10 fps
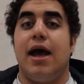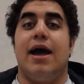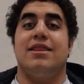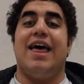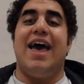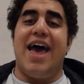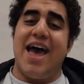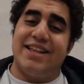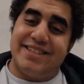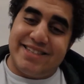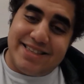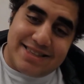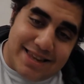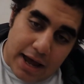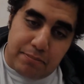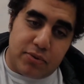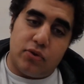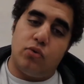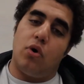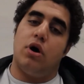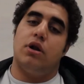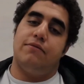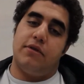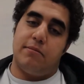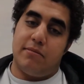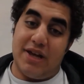And that adds depth to all of them.